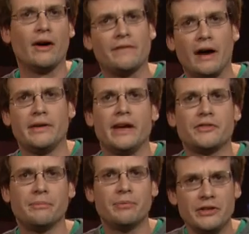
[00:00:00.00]

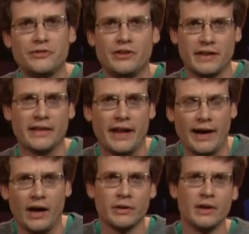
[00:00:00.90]
Foundation. Please check that
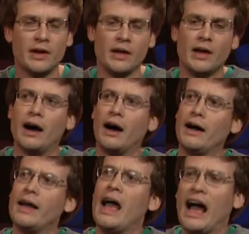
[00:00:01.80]
out. Uh,
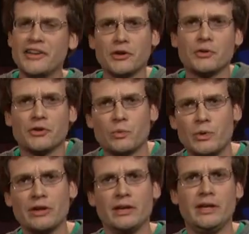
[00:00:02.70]
Esther was a
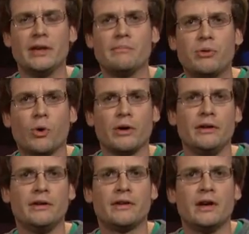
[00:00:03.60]
really
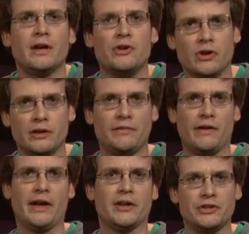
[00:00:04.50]
important nerd
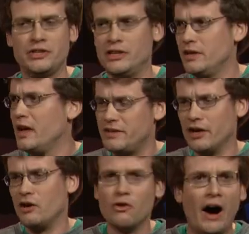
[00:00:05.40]
fighter. She did a
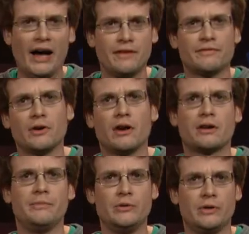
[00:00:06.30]
lot for our
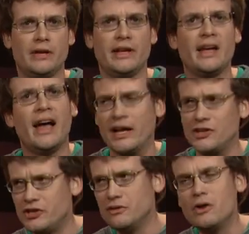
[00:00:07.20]
community, and
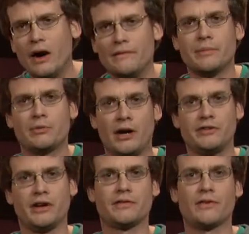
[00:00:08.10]
she loved the
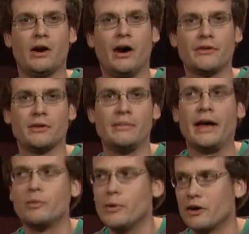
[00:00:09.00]
project for Awesome, and
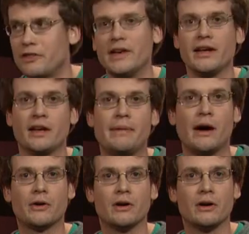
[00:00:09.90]
we are thinking about
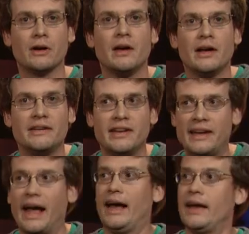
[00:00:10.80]
her
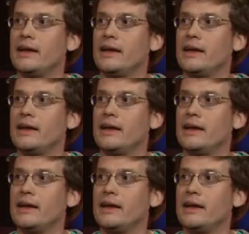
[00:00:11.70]
today.